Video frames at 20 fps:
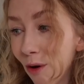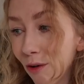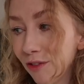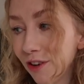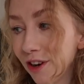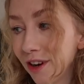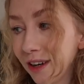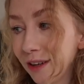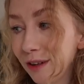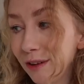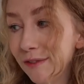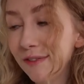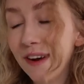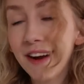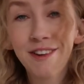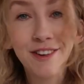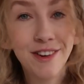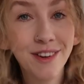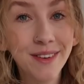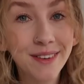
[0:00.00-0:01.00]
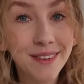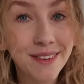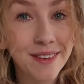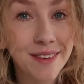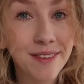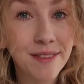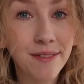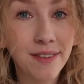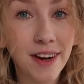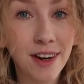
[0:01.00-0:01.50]
often I do fashion
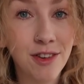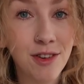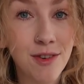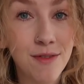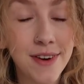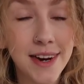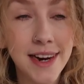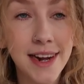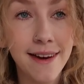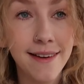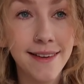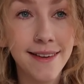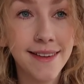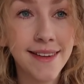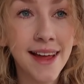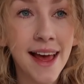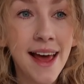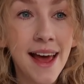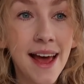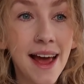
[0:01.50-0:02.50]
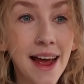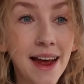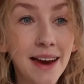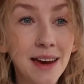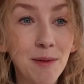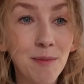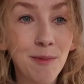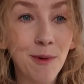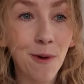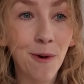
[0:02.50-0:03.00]
videos
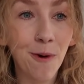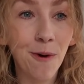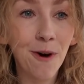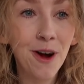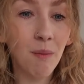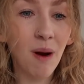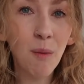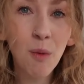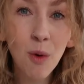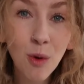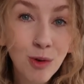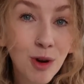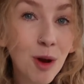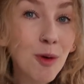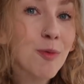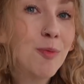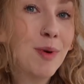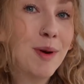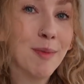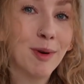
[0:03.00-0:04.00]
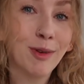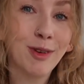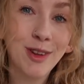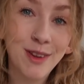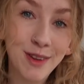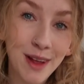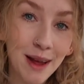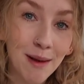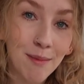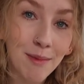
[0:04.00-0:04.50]
anymore. My wardrobe's pretty much the
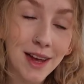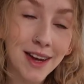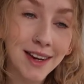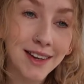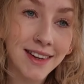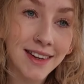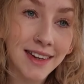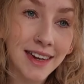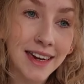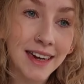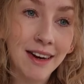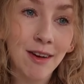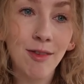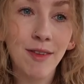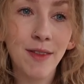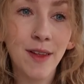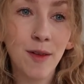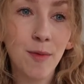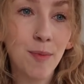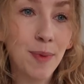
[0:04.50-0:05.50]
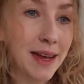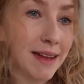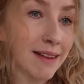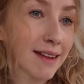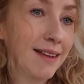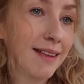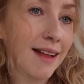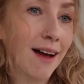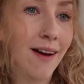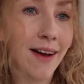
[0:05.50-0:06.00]
same year to year, and there's
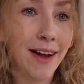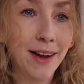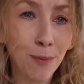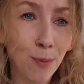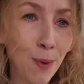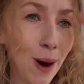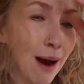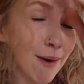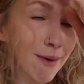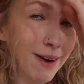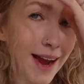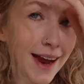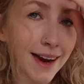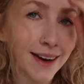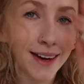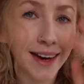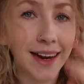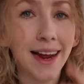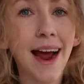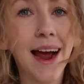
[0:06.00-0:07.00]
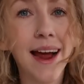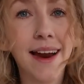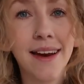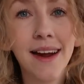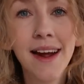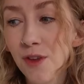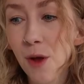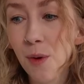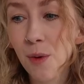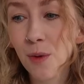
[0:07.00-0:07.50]
pieces that I wear again and
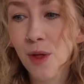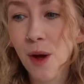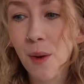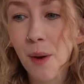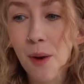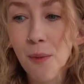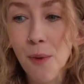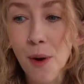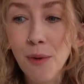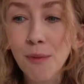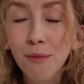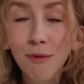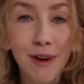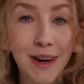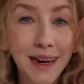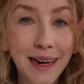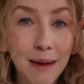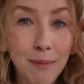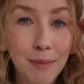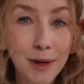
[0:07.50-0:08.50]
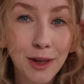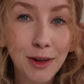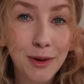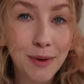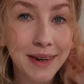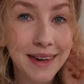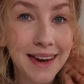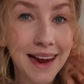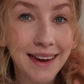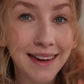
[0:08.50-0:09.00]
again. So although I won't really be
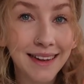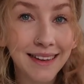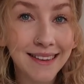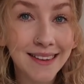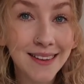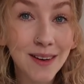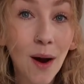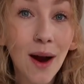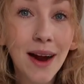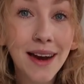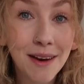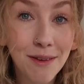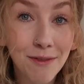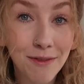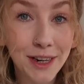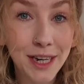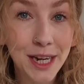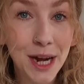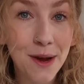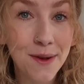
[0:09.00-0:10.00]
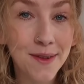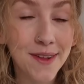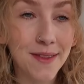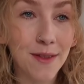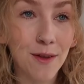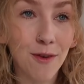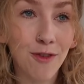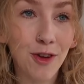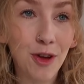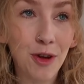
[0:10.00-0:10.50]
doing any styling videos in
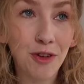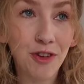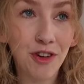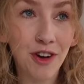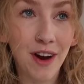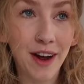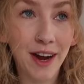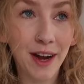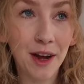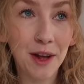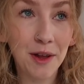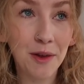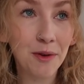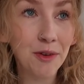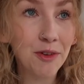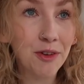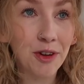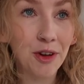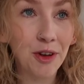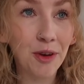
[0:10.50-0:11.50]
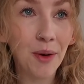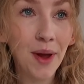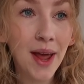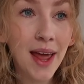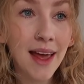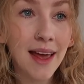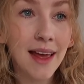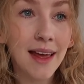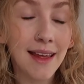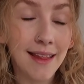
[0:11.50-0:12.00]
the future like I used to
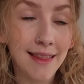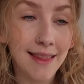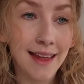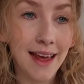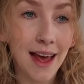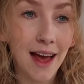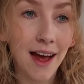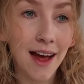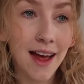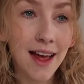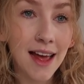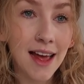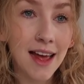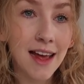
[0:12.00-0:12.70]
in the